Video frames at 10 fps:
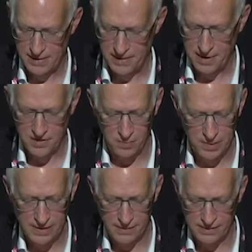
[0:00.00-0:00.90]
Cecil
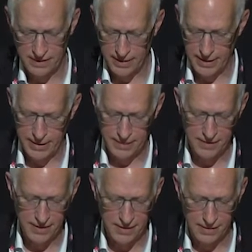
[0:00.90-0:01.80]
Beaton in
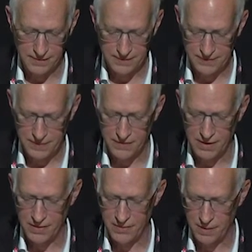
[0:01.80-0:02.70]

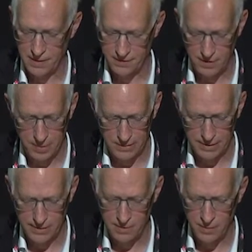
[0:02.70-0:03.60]
1950s rather
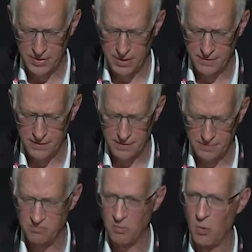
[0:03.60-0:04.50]
flippantly observed
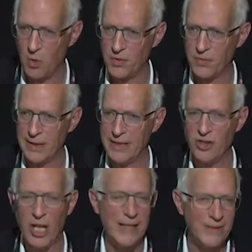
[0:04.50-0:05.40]
that wars really
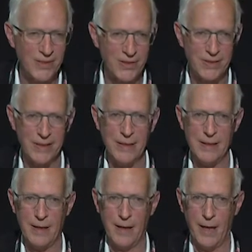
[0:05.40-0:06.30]
changed
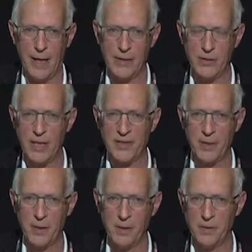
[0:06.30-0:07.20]
dress
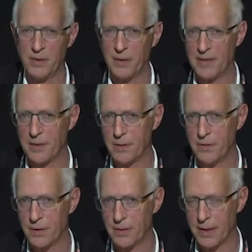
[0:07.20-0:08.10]
codes and
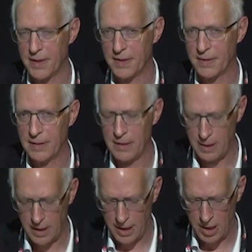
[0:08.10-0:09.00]
attitudes to dress,
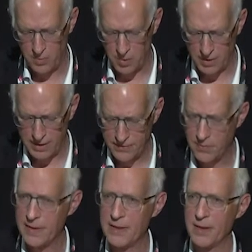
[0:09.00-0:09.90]
but we're left
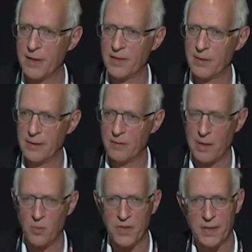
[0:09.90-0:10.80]
with this in a
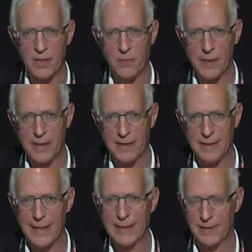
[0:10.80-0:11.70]
rather more serious way as a
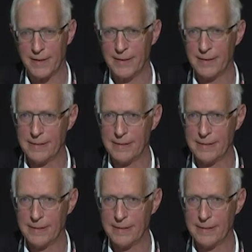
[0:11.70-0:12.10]
legacy